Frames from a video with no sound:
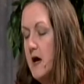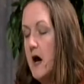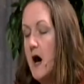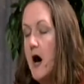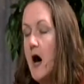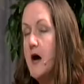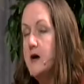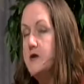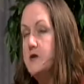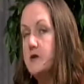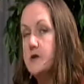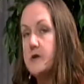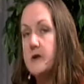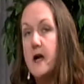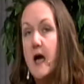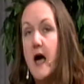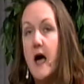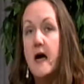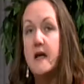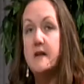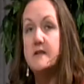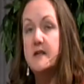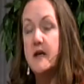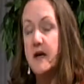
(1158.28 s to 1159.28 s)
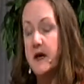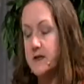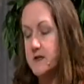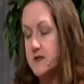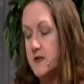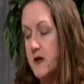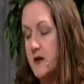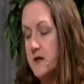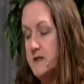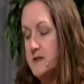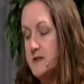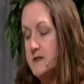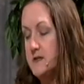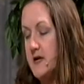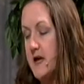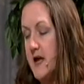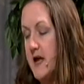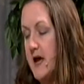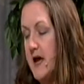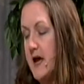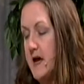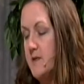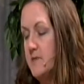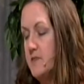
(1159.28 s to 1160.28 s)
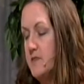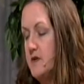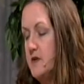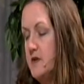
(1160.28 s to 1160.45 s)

Under the Contact Us tab,